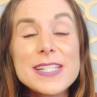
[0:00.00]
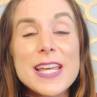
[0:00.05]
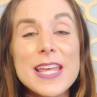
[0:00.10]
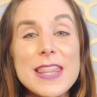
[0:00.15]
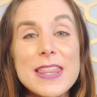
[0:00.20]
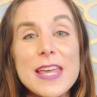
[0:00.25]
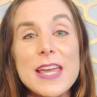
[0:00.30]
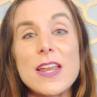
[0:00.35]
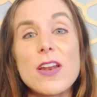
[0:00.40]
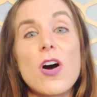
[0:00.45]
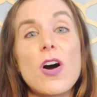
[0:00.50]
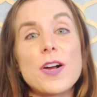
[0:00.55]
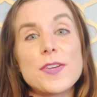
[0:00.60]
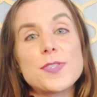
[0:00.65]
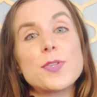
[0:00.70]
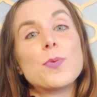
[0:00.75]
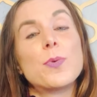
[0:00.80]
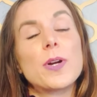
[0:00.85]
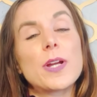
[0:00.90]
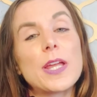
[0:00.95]
and then
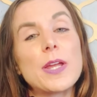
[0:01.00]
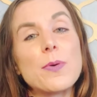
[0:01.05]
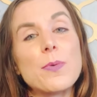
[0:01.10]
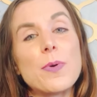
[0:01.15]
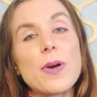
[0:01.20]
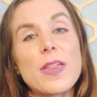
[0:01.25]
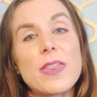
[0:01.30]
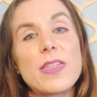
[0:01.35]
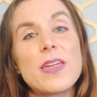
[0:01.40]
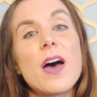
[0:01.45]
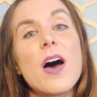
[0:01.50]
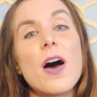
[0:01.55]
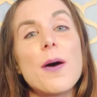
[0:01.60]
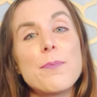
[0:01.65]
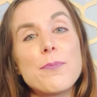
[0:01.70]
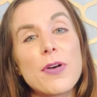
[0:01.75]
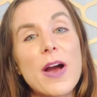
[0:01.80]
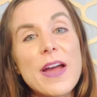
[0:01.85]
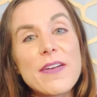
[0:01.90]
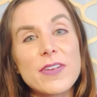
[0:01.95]
also working with
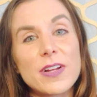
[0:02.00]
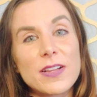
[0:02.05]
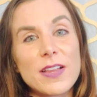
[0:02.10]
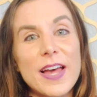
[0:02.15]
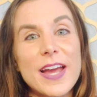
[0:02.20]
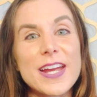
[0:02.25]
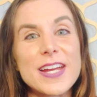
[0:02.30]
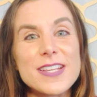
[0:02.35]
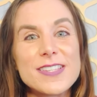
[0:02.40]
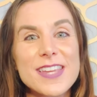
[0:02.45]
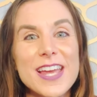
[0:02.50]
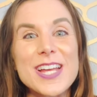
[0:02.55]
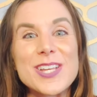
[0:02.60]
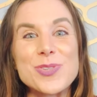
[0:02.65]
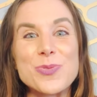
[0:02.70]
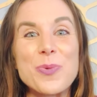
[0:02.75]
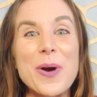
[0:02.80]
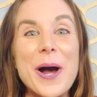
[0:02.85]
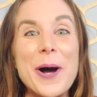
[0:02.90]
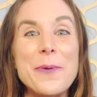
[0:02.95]
private clients
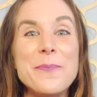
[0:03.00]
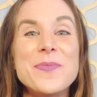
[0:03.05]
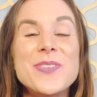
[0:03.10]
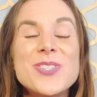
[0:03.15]
as well.